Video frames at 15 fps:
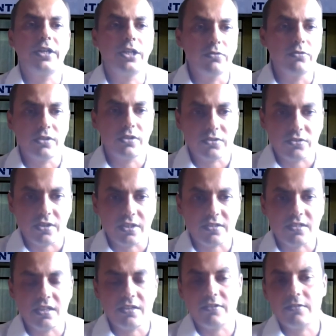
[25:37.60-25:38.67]
reduce your
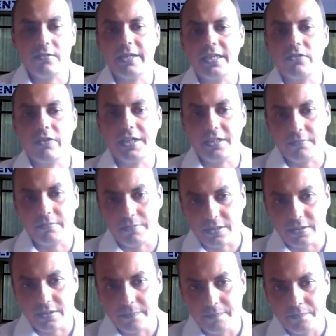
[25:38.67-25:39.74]
stress level by quite a bit.
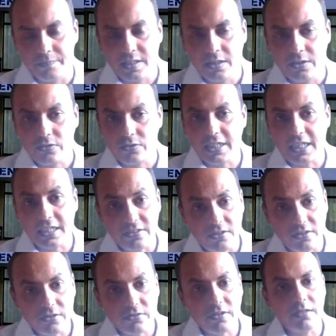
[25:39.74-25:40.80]
So that is
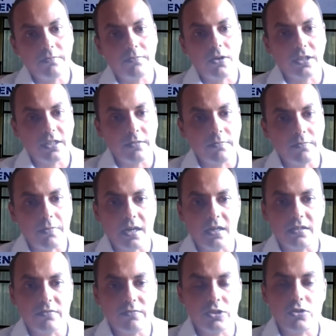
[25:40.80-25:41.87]
also an important
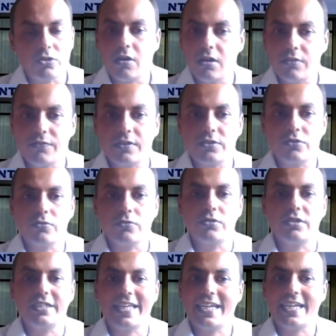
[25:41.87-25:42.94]
part which all of us
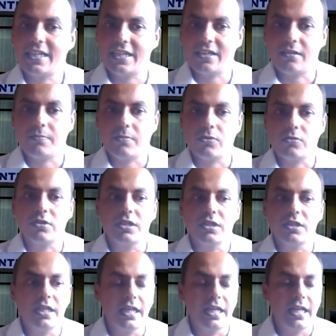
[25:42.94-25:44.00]
should take care about.
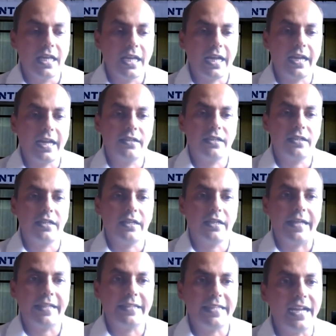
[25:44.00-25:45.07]
And
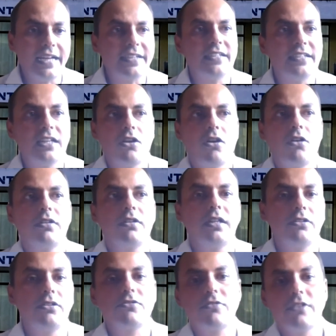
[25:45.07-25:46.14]
that in the long run
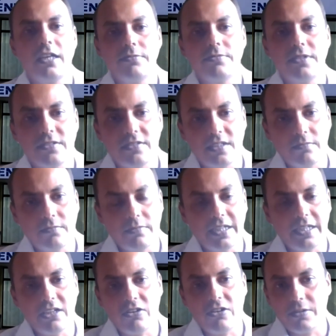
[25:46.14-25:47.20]
also helps us in
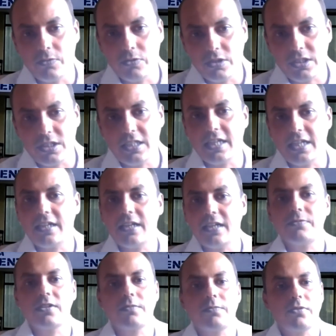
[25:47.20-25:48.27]
building our immunity and
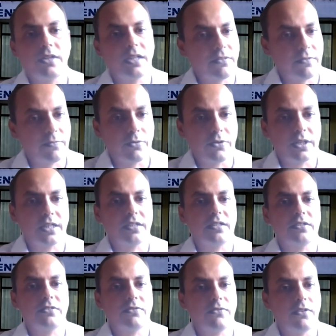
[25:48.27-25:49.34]
helps us protect us